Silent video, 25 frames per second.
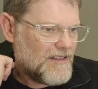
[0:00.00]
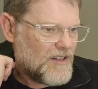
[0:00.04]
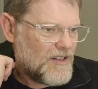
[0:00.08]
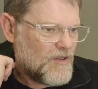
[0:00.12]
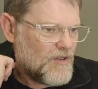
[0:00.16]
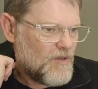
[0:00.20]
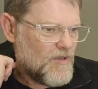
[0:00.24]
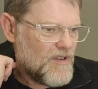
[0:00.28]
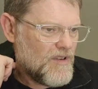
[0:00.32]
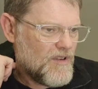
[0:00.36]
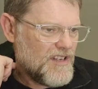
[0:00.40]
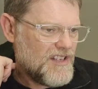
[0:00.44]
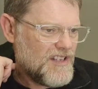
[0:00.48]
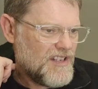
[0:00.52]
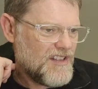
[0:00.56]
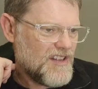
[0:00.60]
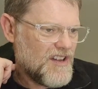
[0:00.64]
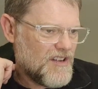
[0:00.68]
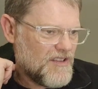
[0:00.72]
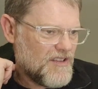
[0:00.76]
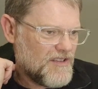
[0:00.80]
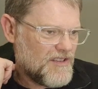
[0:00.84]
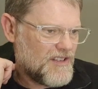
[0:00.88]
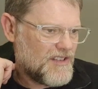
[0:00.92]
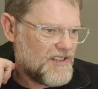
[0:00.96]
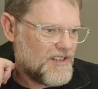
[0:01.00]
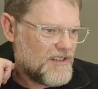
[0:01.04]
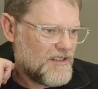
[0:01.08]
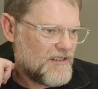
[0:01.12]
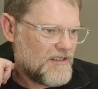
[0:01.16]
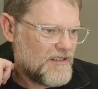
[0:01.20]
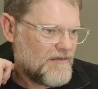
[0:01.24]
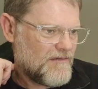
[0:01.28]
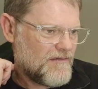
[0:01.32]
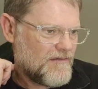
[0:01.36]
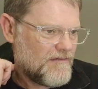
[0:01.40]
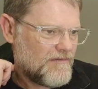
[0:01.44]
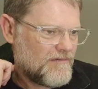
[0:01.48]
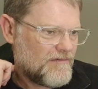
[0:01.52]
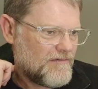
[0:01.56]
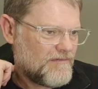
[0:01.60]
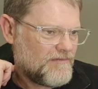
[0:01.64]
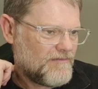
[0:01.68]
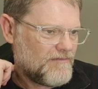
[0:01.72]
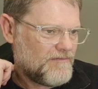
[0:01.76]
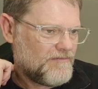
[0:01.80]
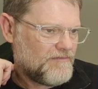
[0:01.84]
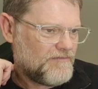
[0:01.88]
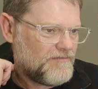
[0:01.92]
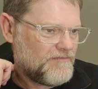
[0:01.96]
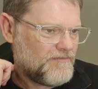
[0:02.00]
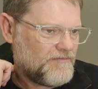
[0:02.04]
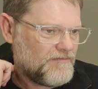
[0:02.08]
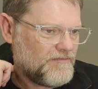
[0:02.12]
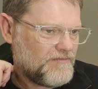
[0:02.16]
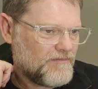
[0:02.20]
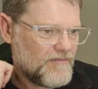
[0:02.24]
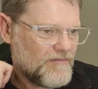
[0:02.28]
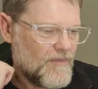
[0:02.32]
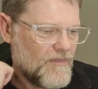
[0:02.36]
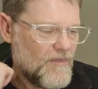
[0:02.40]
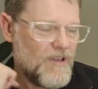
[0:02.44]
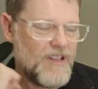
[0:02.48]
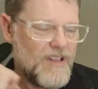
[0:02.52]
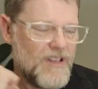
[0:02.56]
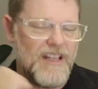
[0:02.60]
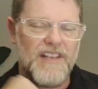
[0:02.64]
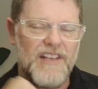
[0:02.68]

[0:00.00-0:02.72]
Quiznos. Well,